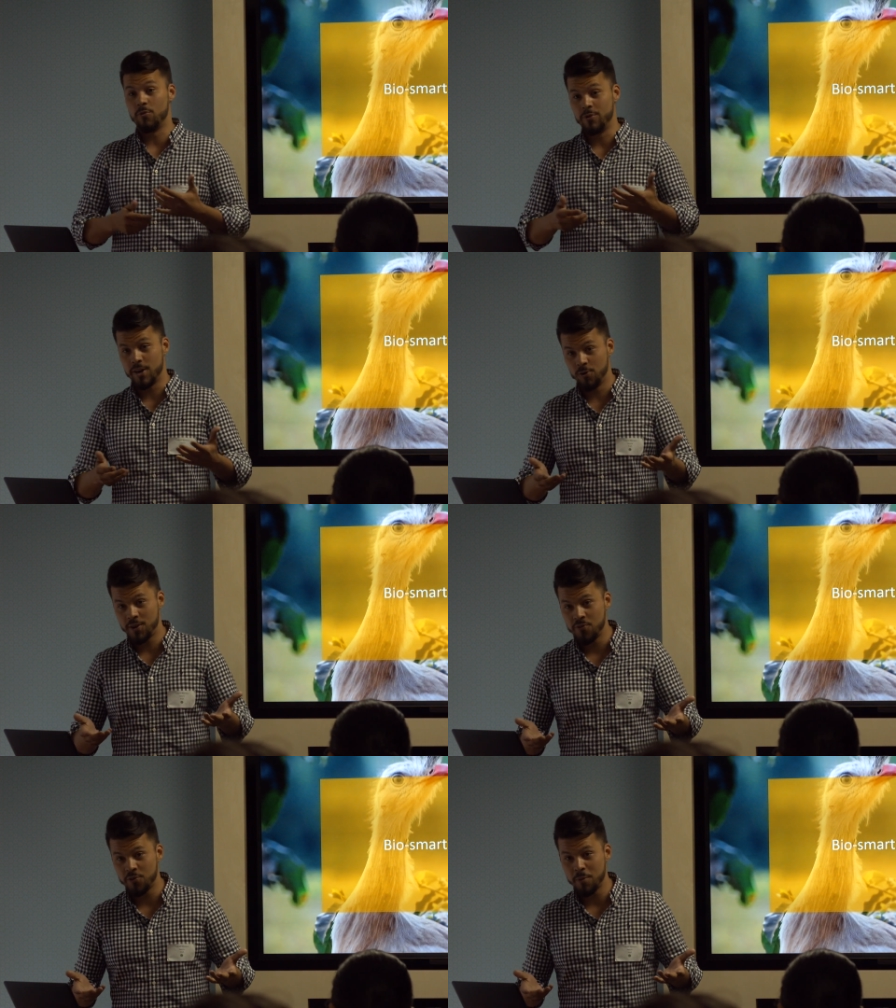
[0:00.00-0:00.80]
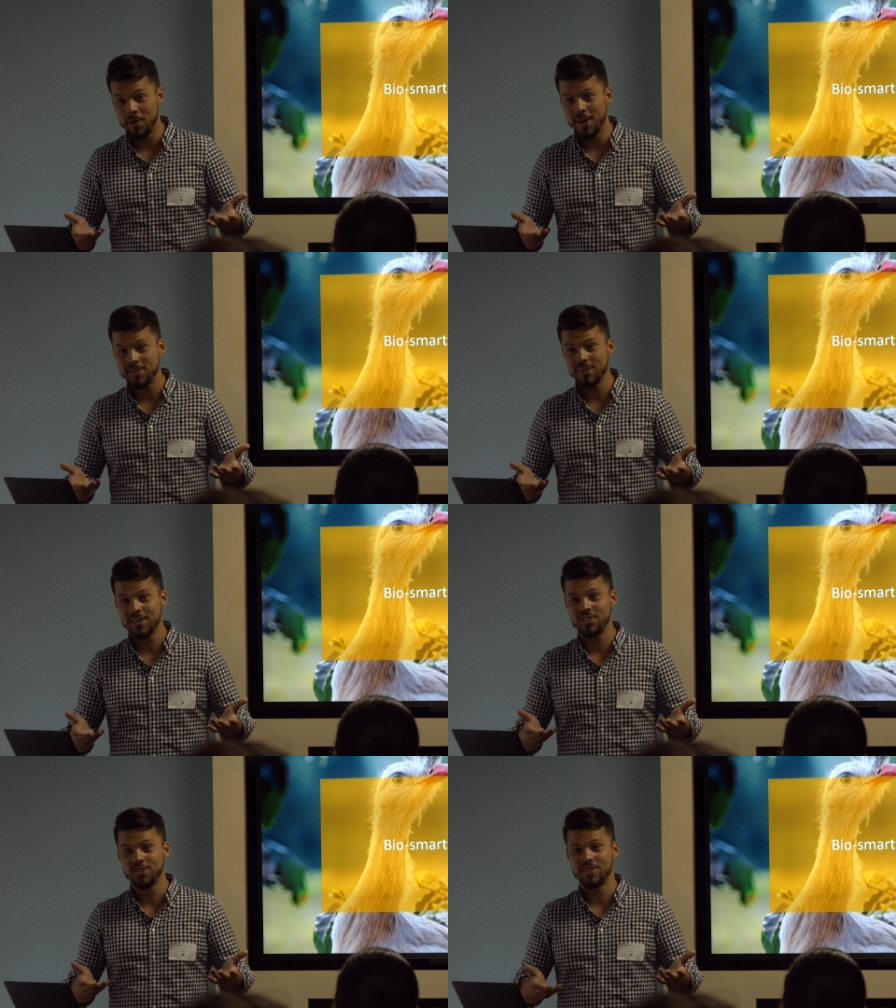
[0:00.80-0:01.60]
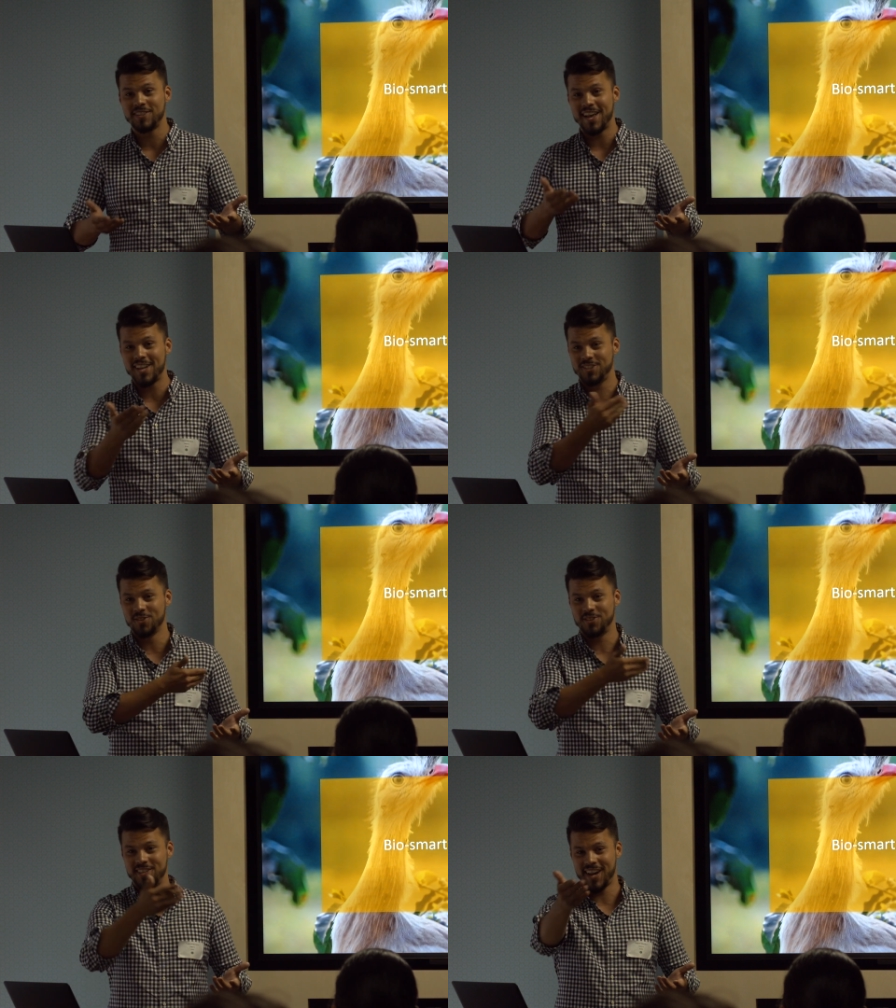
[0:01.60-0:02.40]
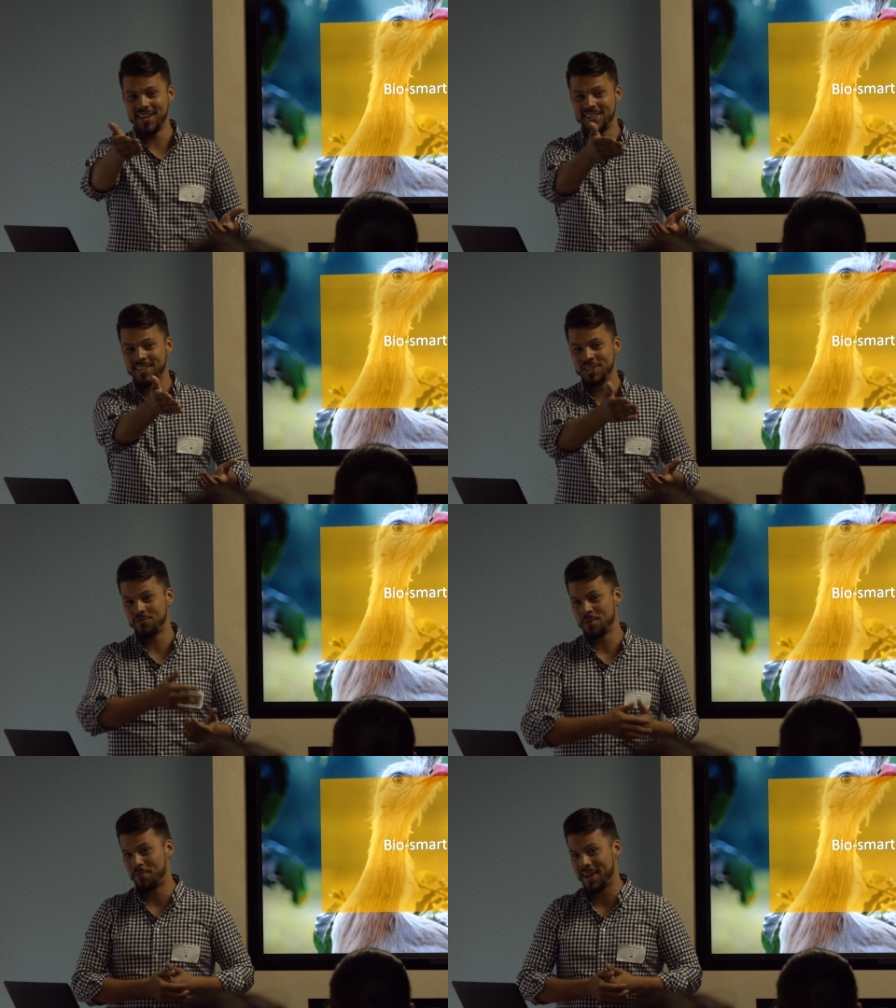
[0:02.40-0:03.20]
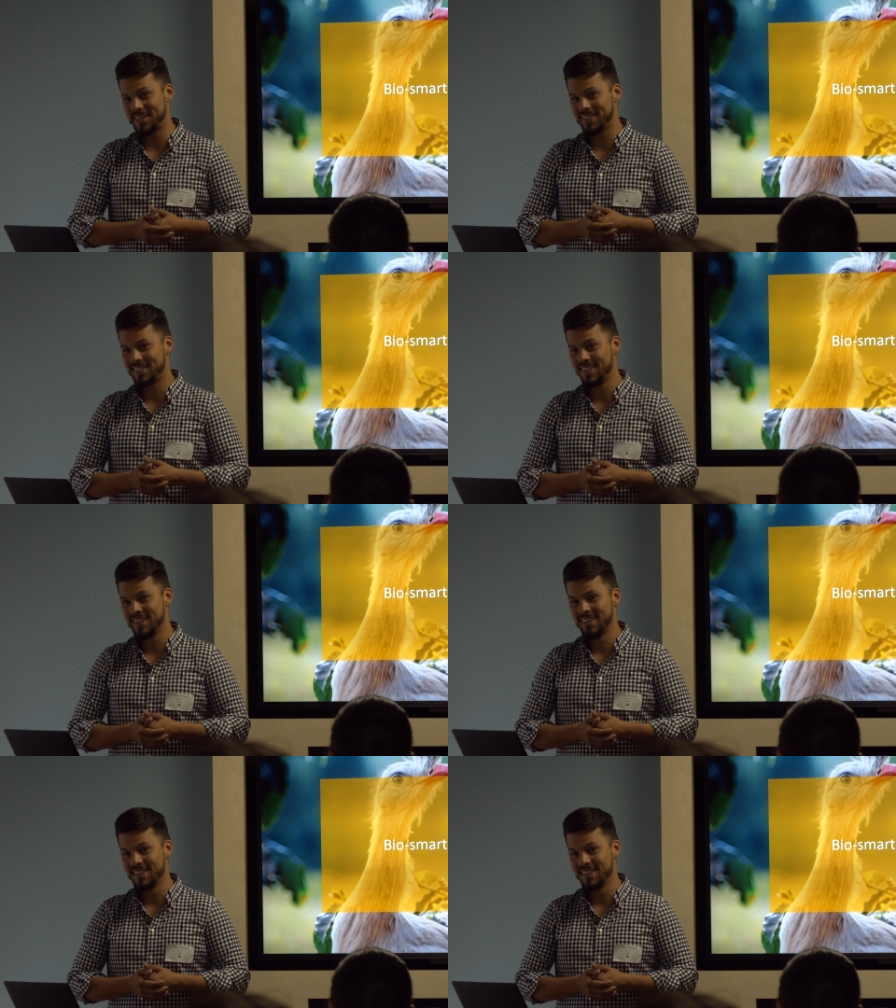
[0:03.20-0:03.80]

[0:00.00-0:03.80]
we are looking for partners to test those techniques in different places.